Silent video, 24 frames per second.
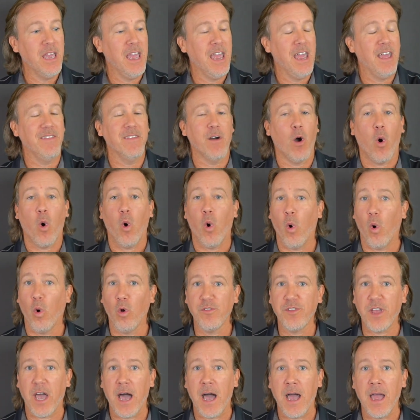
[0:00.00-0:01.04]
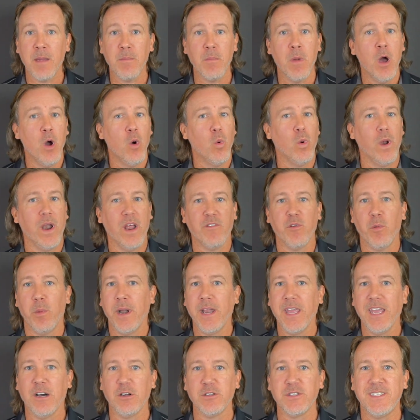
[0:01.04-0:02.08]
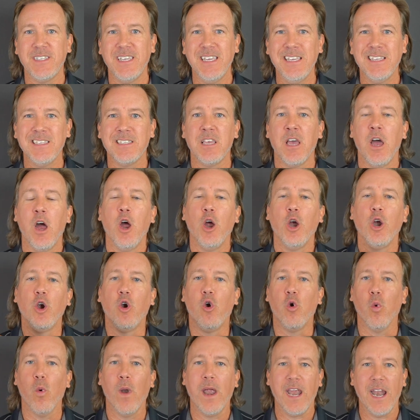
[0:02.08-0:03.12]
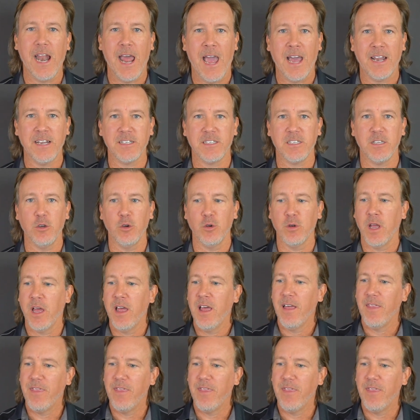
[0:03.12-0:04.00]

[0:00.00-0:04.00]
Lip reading: And the whole time, what everybody else sees, great attitude.